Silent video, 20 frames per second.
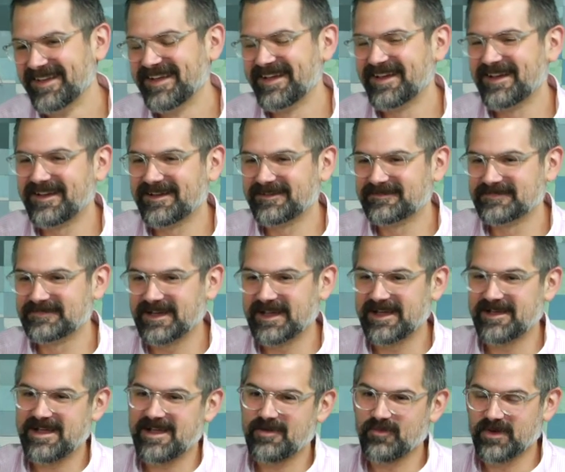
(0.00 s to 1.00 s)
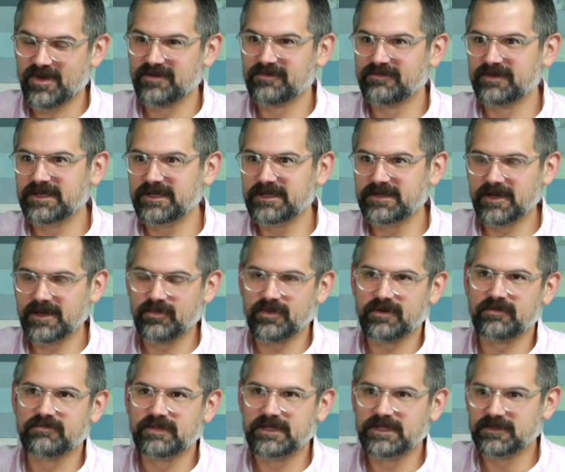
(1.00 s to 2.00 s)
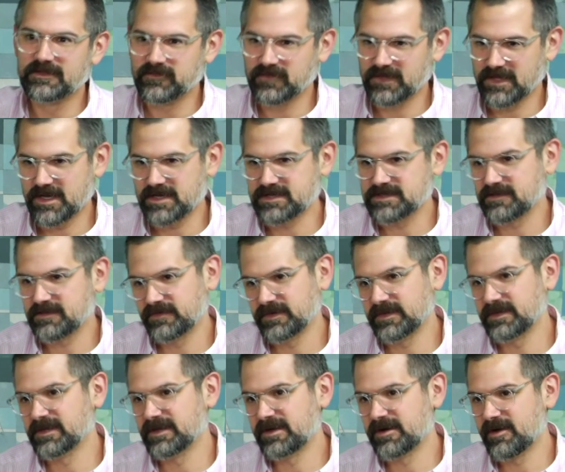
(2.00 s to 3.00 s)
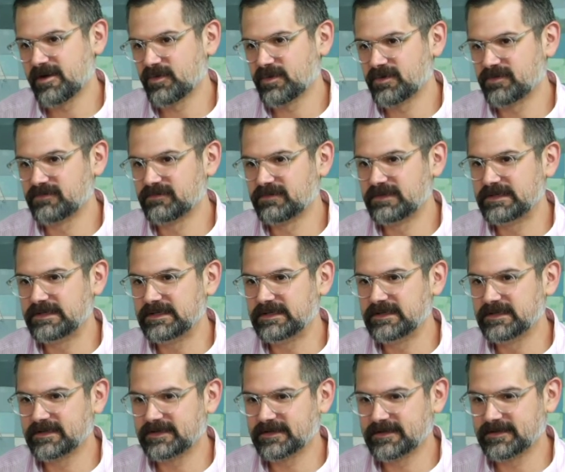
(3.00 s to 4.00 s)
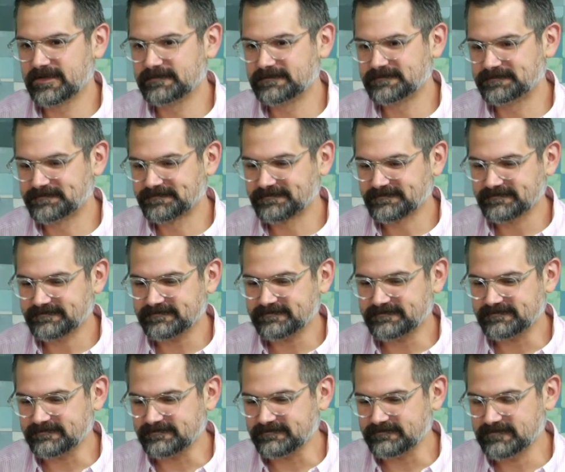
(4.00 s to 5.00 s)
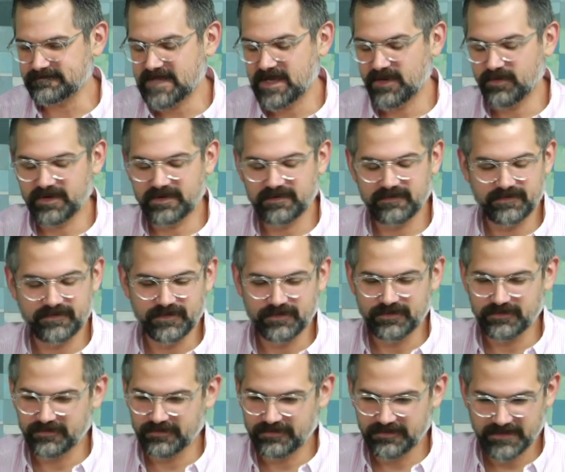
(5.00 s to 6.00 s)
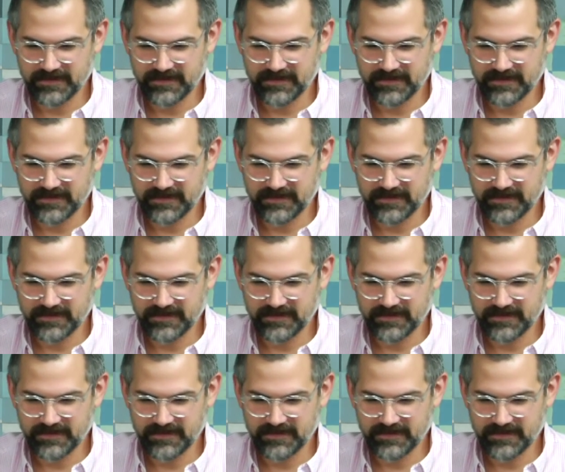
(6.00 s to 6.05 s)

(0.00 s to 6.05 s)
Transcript: I want to read the philosophy. I want to read I want to view